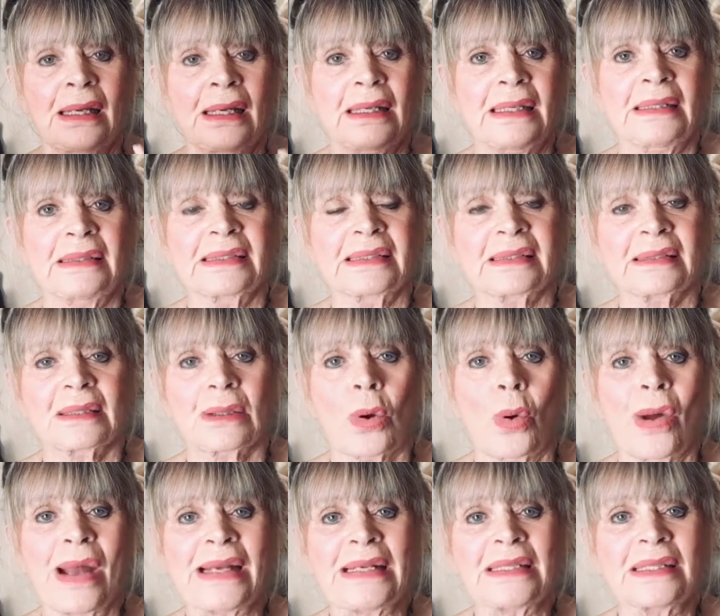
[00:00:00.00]
is
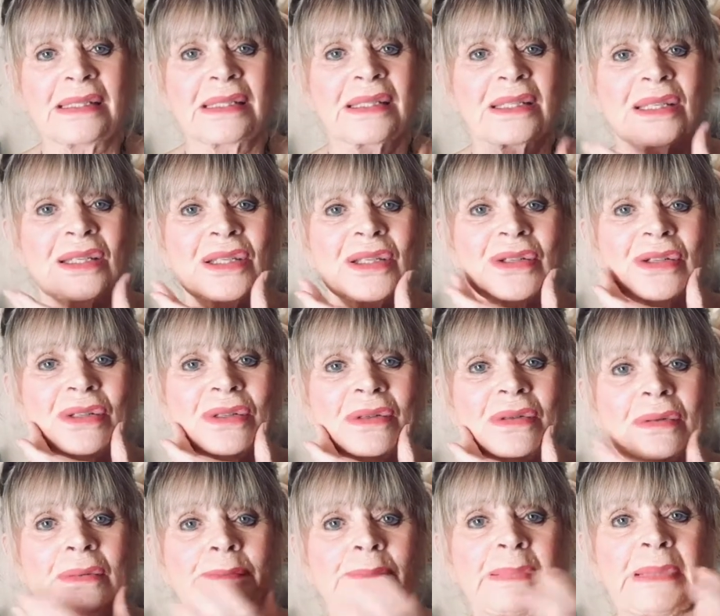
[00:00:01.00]
going
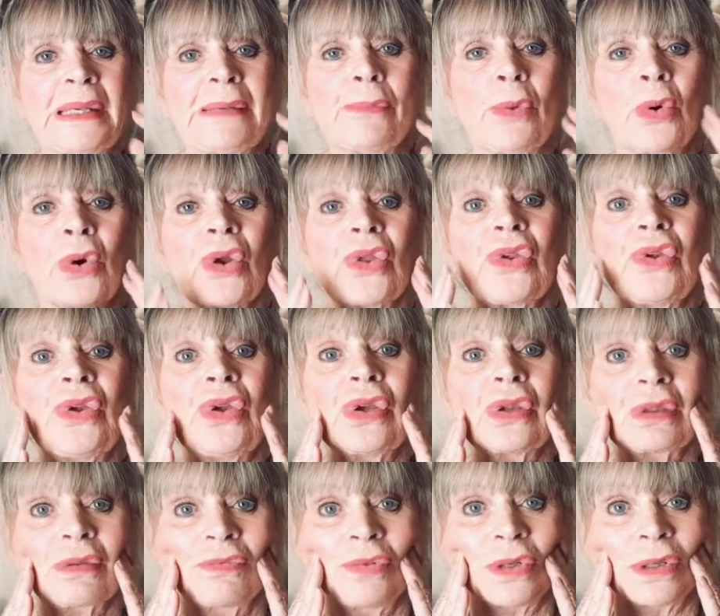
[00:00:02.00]
to be more
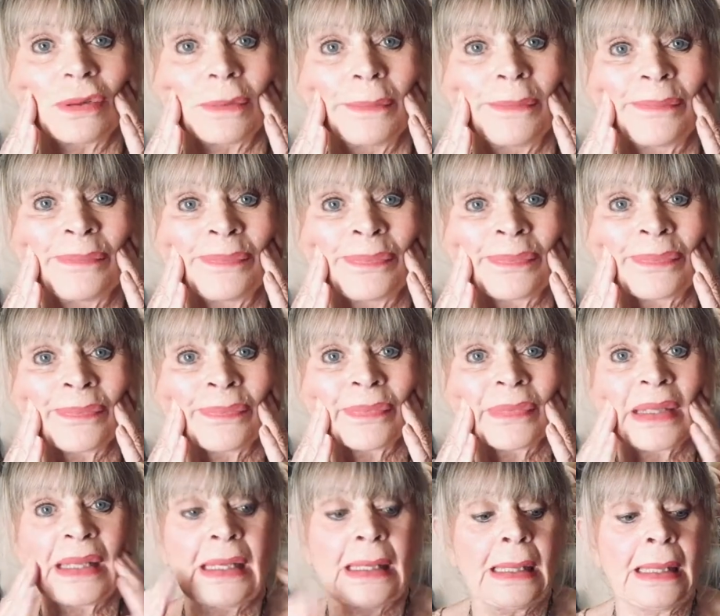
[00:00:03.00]
youthful.
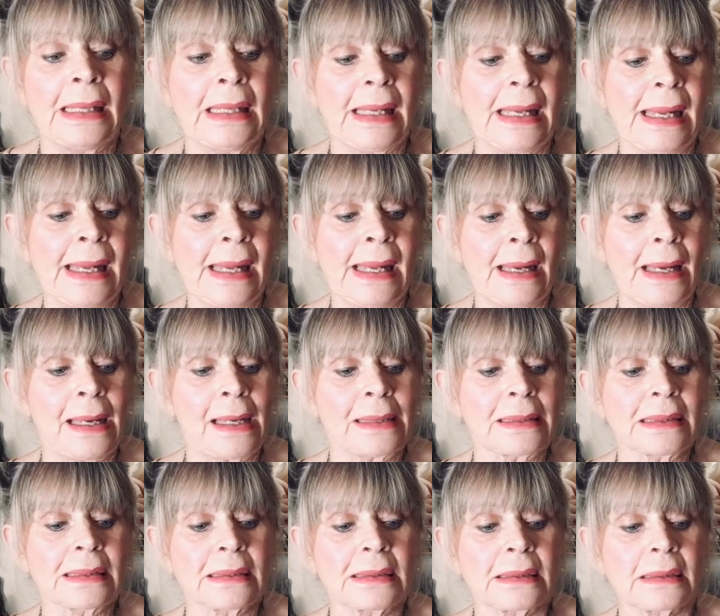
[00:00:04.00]

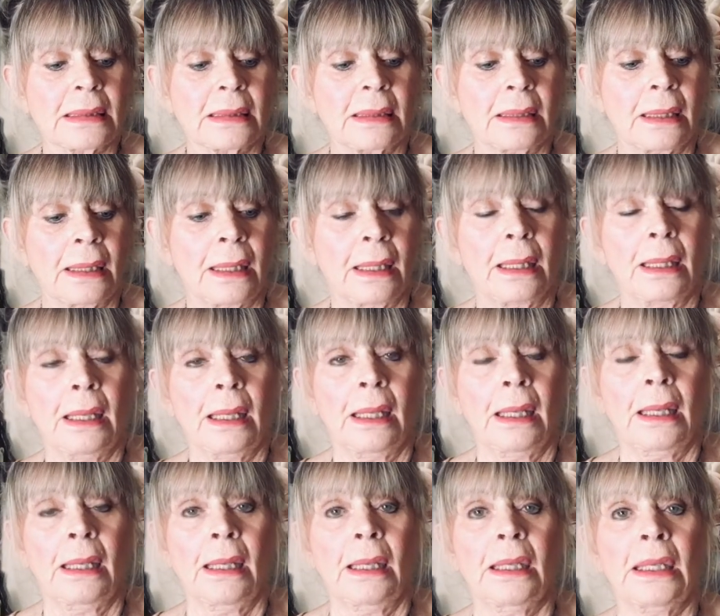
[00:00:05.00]
And
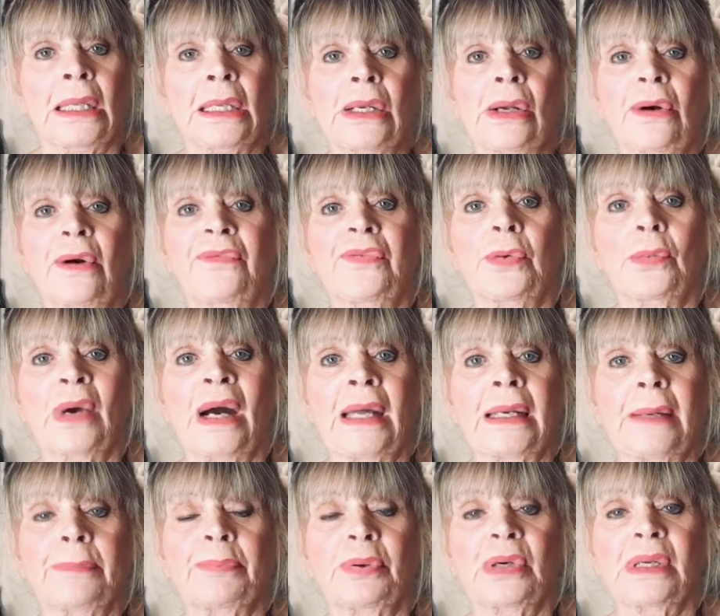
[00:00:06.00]
you know, if you want
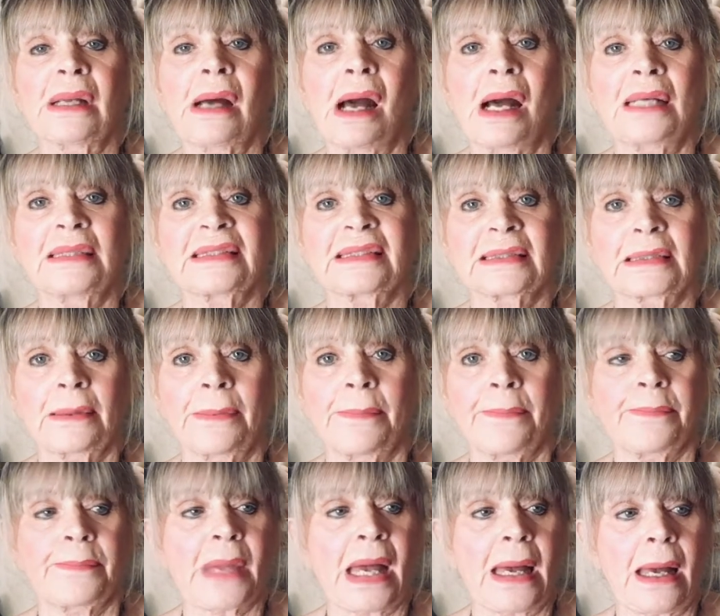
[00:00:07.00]
to put on
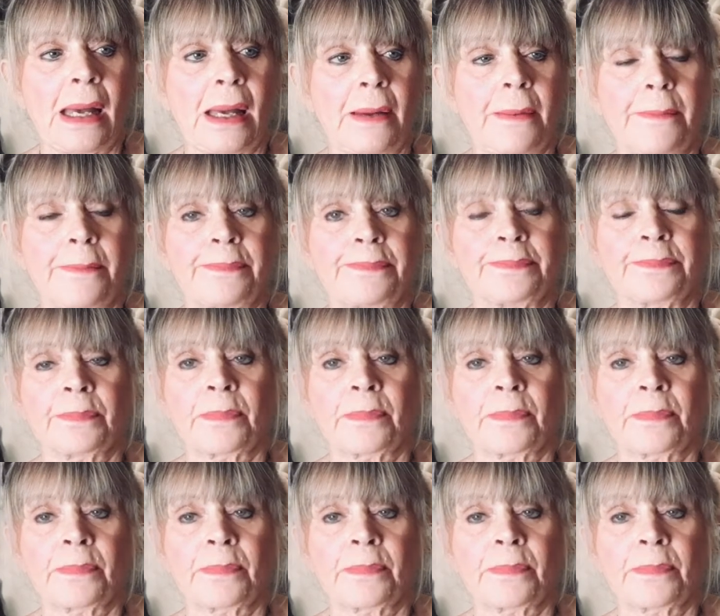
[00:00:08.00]
some um,